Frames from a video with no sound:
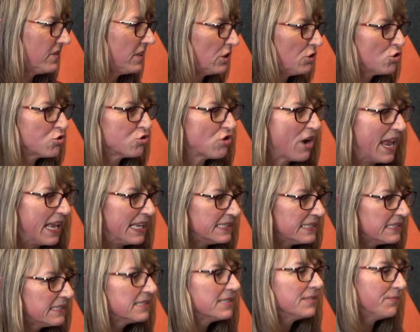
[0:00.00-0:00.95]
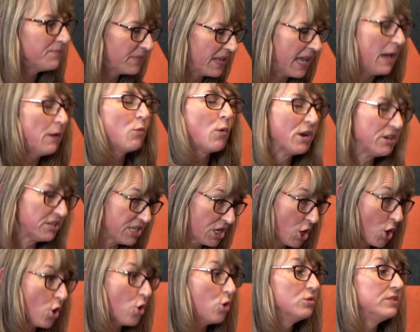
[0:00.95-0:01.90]
trends and where to
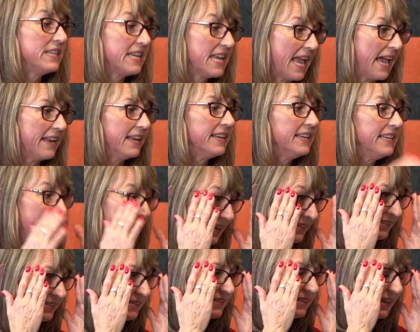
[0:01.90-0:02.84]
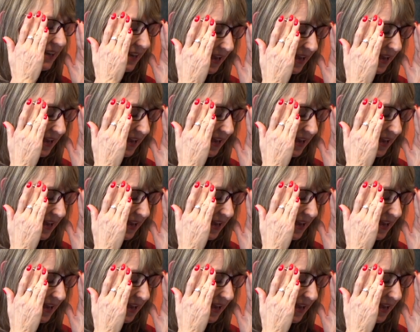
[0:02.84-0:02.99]
go to get it, yes.